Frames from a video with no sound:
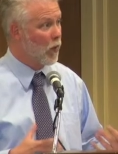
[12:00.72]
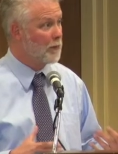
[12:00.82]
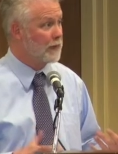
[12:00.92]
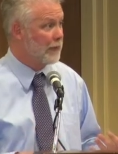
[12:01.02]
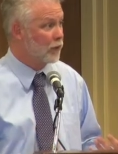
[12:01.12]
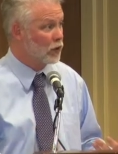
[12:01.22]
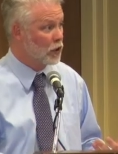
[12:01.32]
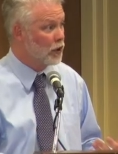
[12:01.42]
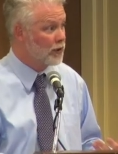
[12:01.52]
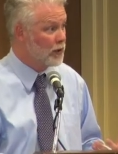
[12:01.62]
what people
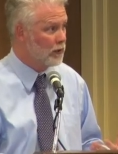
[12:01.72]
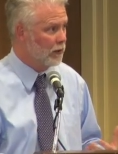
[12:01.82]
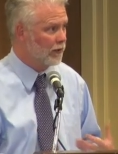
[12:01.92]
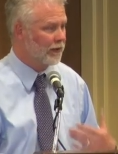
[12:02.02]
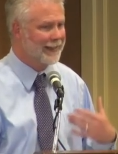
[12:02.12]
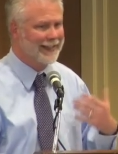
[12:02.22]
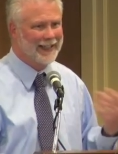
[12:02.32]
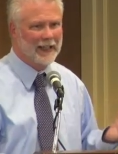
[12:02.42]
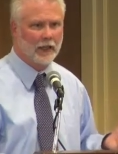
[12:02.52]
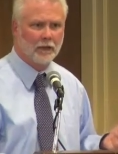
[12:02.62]
could use.
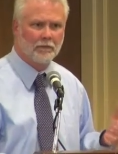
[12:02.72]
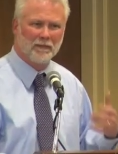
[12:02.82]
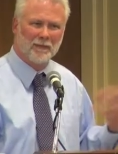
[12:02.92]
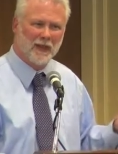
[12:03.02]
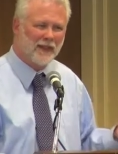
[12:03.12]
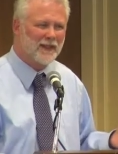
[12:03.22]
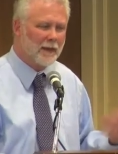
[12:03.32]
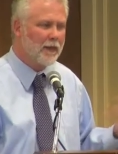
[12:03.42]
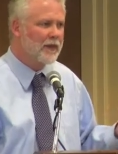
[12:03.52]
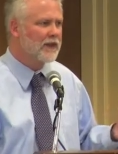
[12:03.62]
Um, and
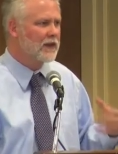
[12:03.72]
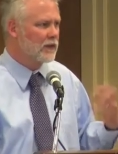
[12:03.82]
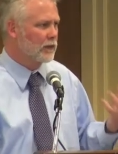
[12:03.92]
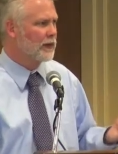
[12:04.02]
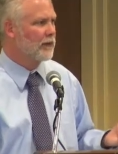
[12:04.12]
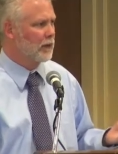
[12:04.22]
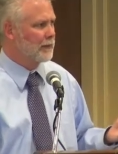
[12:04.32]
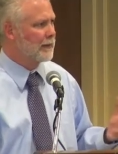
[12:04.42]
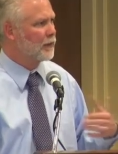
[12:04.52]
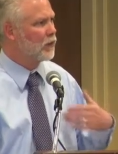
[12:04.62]
some of this is really for
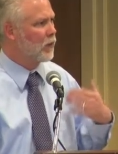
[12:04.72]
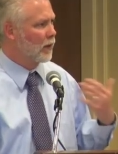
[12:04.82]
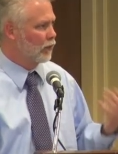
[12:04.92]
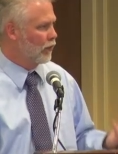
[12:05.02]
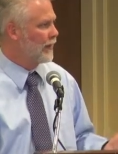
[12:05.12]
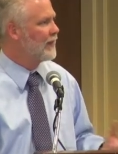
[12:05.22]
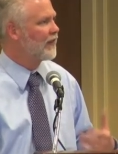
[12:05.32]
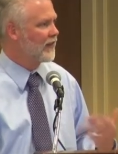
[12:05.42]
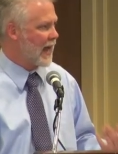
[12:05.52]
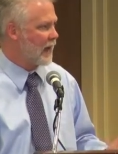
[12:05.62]
people who are pretty
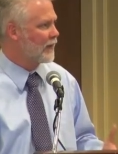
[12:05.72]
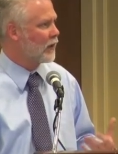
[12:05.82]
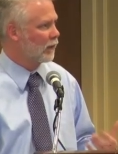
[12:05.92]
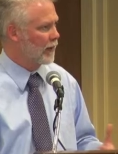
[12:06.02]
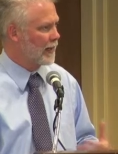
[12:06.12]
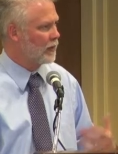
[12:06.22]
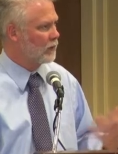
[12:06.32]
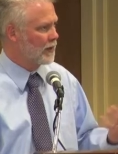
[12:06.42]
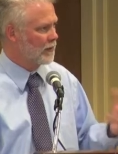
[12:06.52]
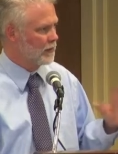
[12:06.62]
savvy already
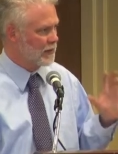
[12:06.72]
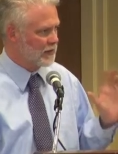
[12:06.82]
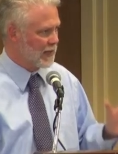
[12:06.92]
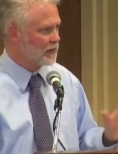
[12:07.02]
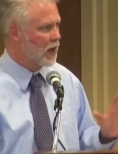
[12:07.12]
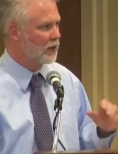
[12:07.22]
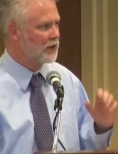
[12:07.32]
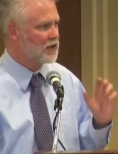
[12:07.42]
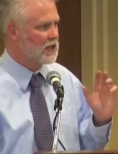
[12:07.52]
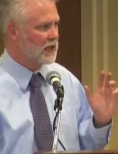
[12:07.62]
with
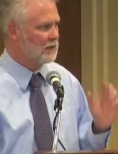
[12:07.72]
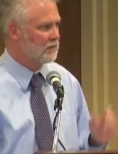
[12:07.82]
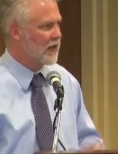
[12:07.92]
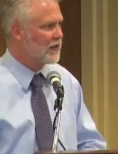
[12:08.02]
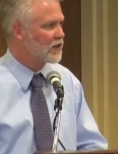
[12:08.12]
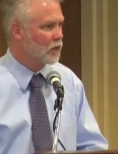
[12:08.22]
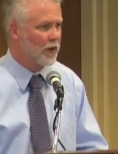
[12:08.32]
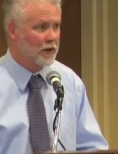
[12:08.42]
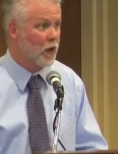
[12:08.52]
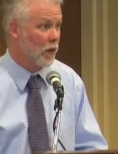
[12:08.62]
technology and they just
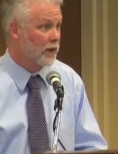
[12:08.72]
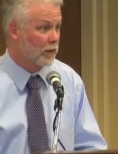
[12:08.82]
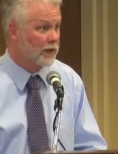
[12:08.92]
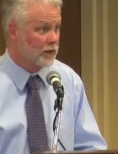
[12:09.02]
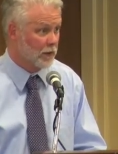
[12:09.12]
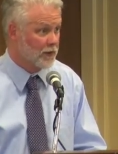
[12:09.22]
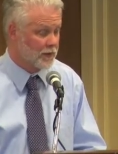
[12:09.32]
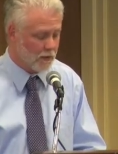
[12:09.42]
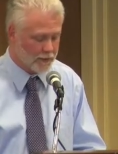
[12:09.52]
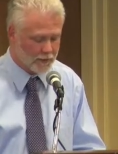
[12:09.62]
want to know where the
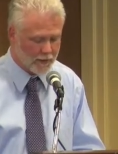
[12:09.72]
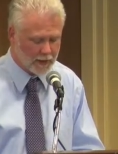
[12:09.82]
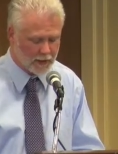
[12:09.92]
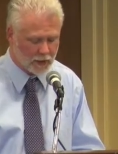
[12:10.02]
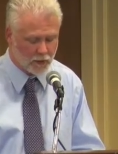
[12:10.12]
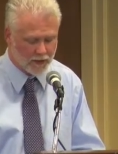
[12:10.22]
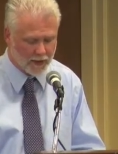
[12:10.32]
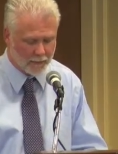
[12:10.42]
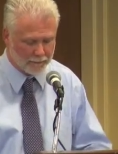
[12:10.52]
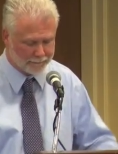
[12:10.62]
resources are so they can use
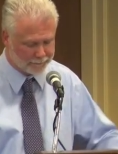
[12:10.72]
them.